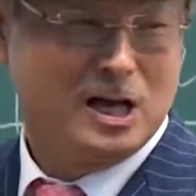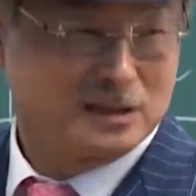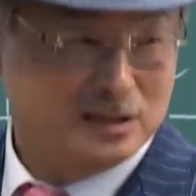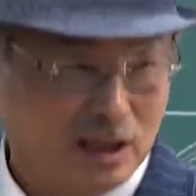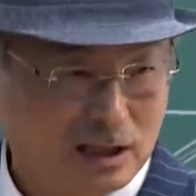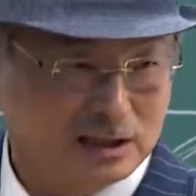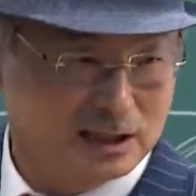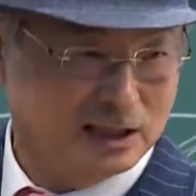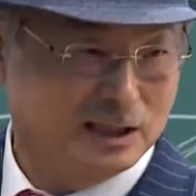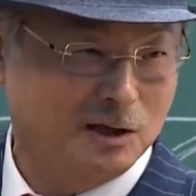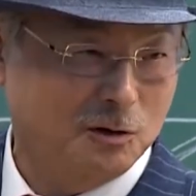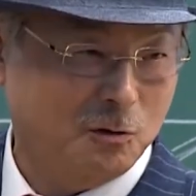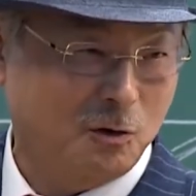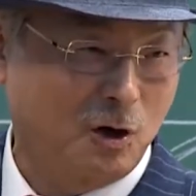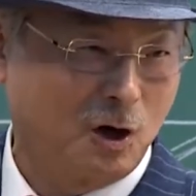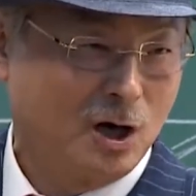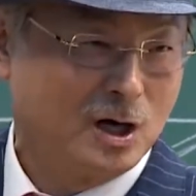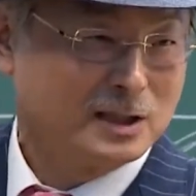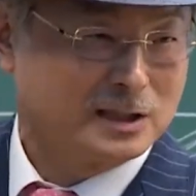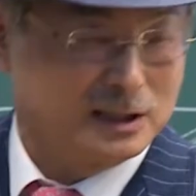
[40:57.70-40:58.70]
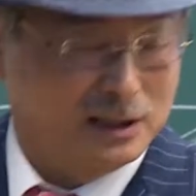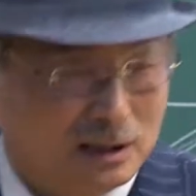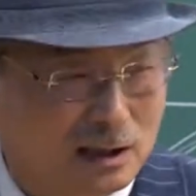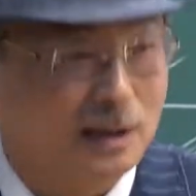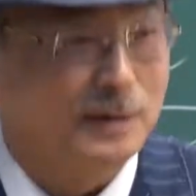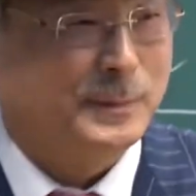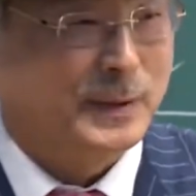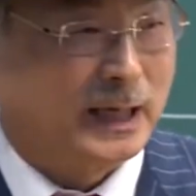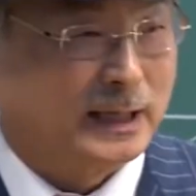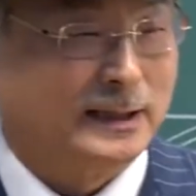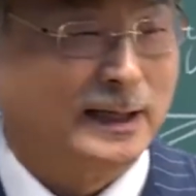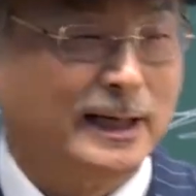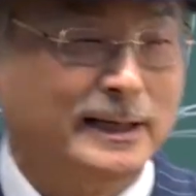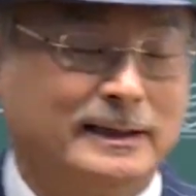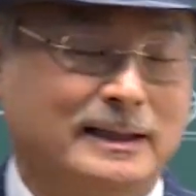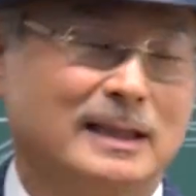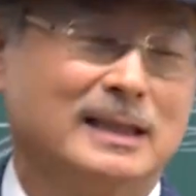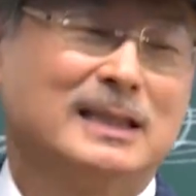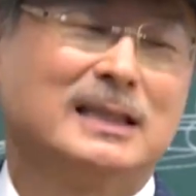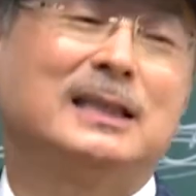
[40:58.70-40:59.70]
Those who join late won't be
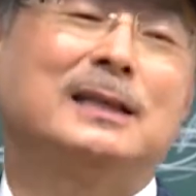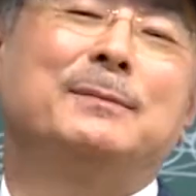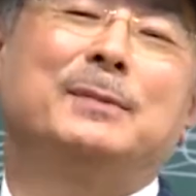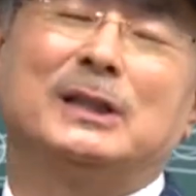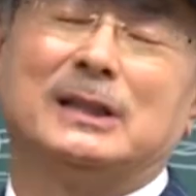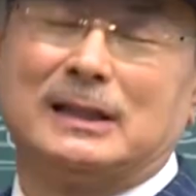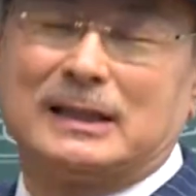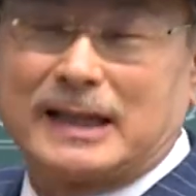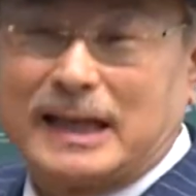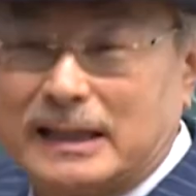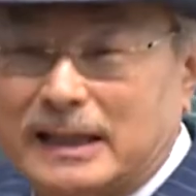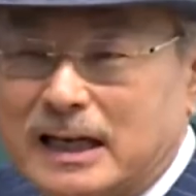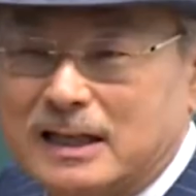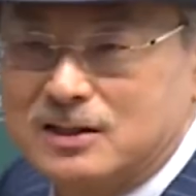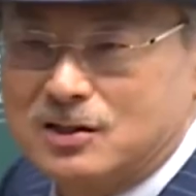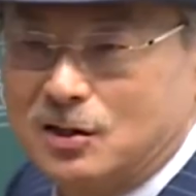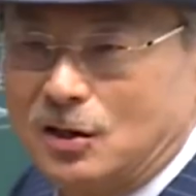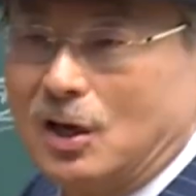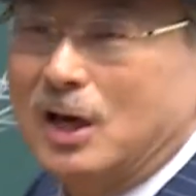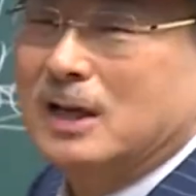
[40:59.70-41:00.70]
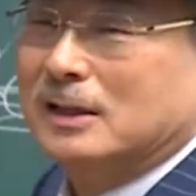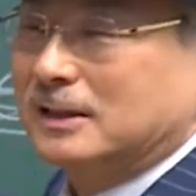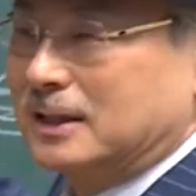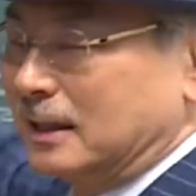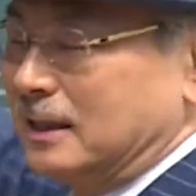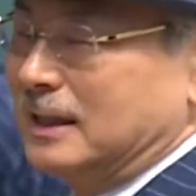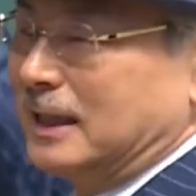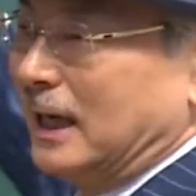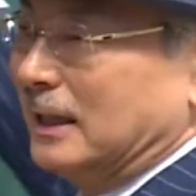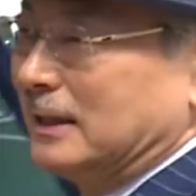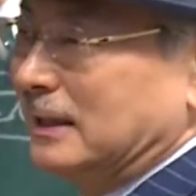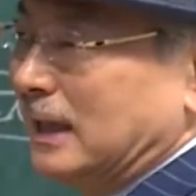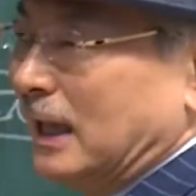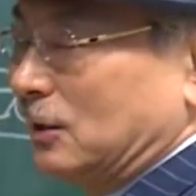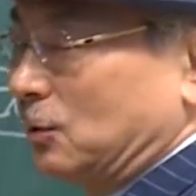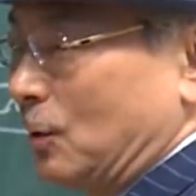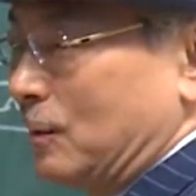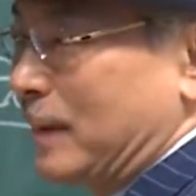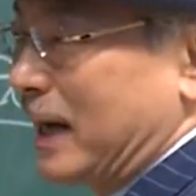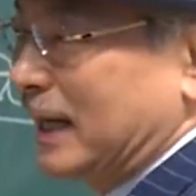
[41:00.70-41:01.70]
penalized. If so, that wouldn't work. Most
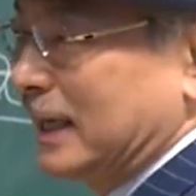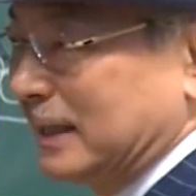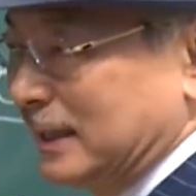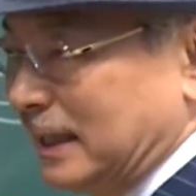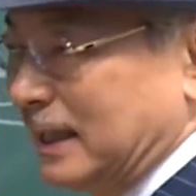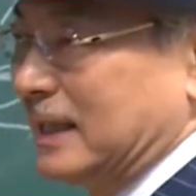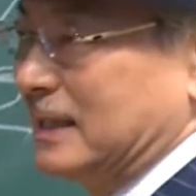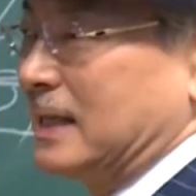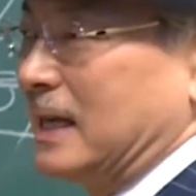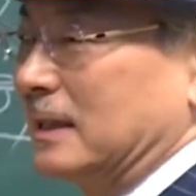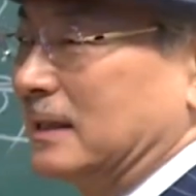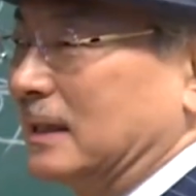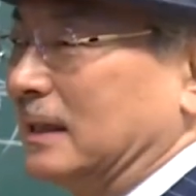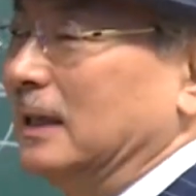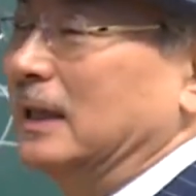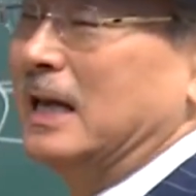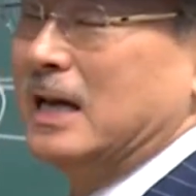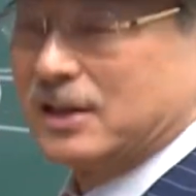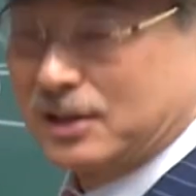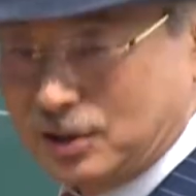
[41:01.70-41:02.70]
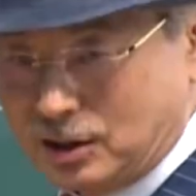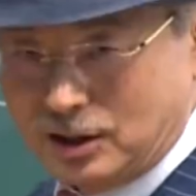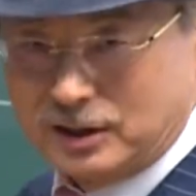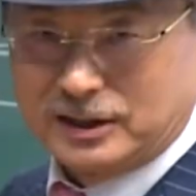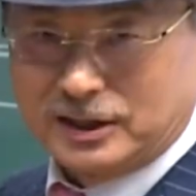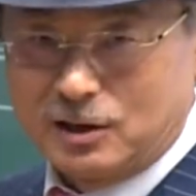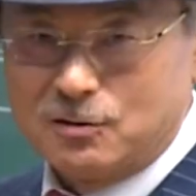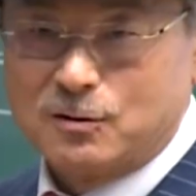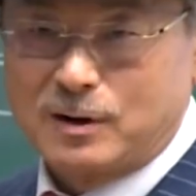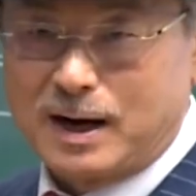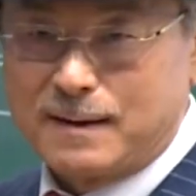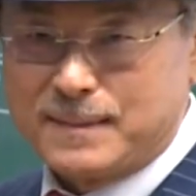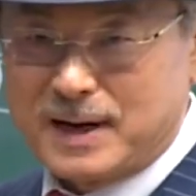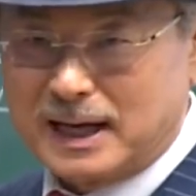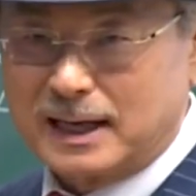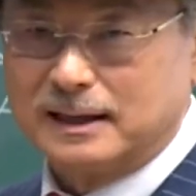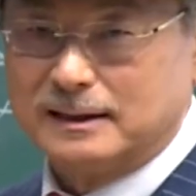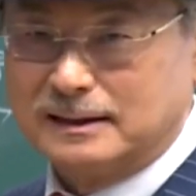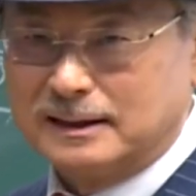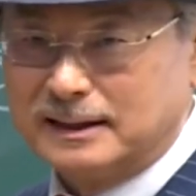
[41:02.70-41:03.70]
network marketing companies have implemented that
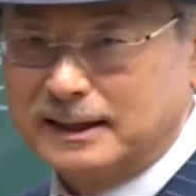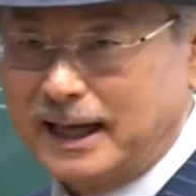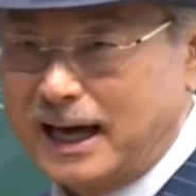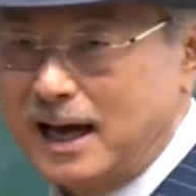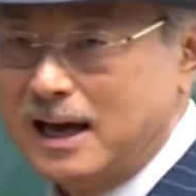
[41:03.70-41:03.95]
system, but